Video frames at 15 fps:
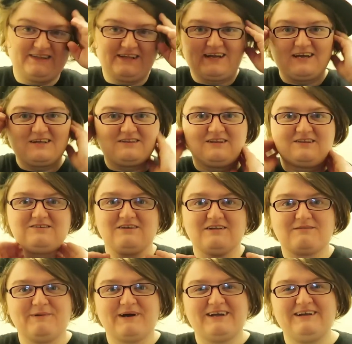I guess that's just
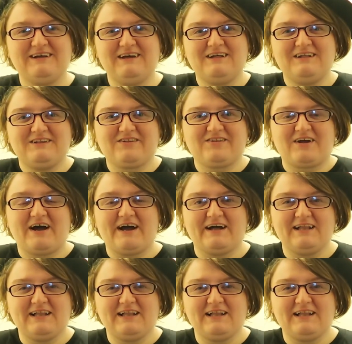my style.